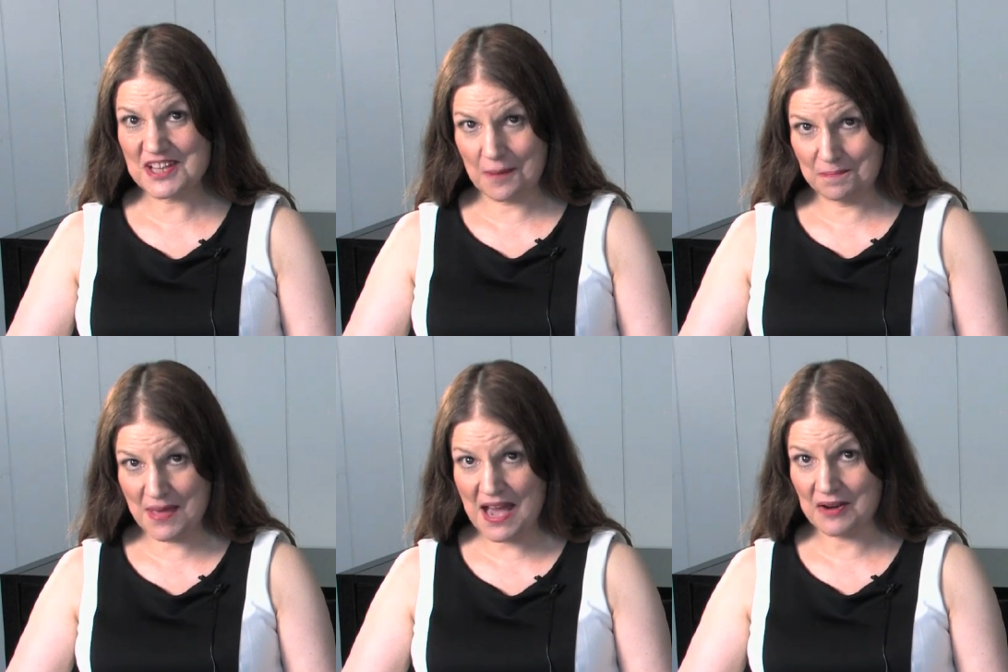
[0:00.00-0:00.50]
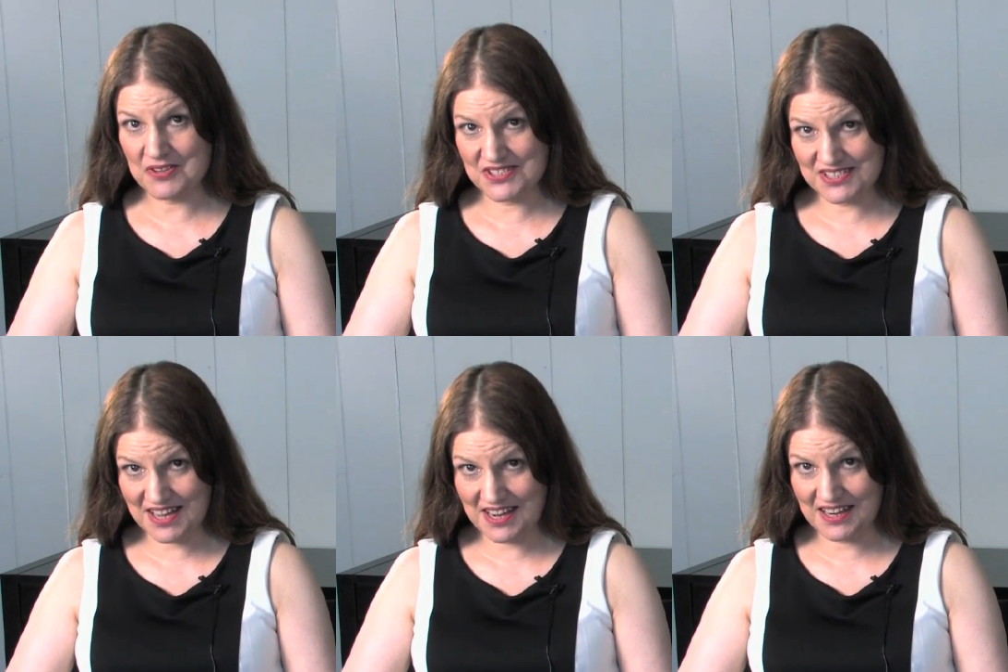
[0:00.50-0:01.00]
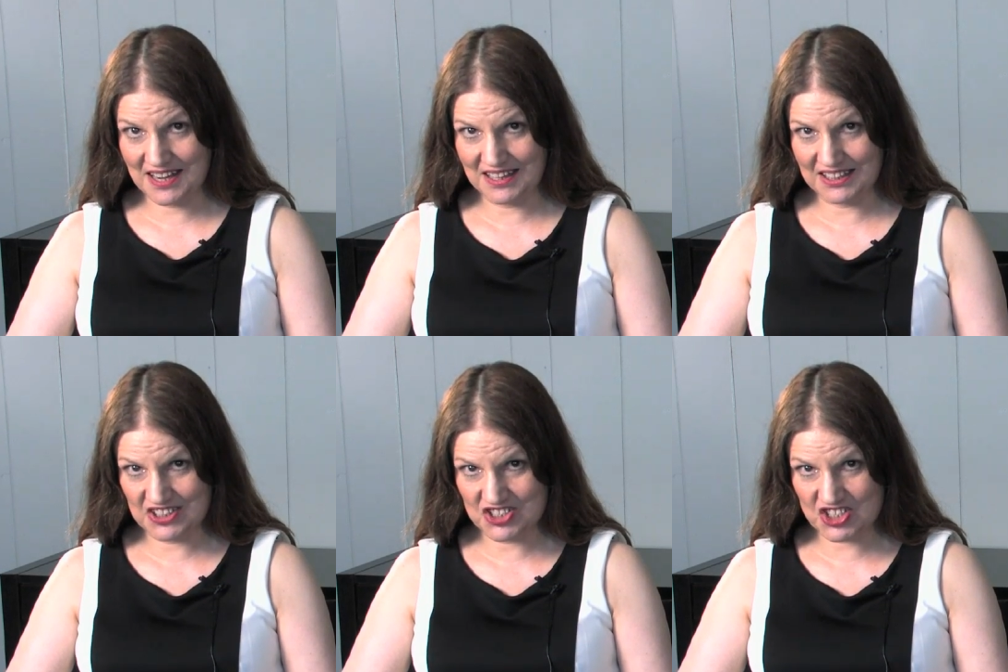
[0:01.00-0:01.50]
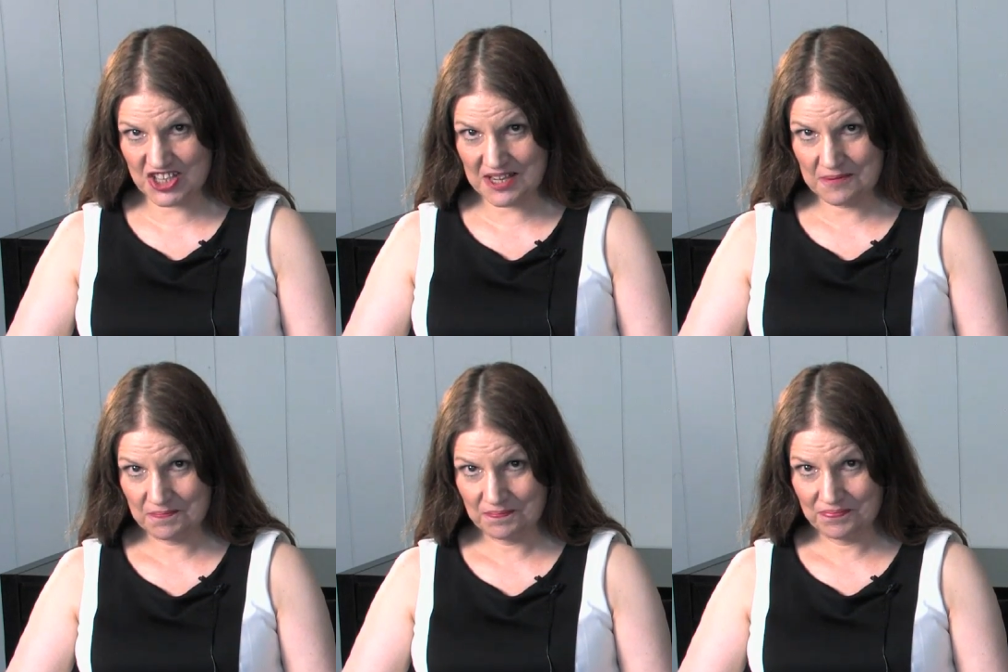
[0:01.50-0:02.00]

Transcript: about psychology.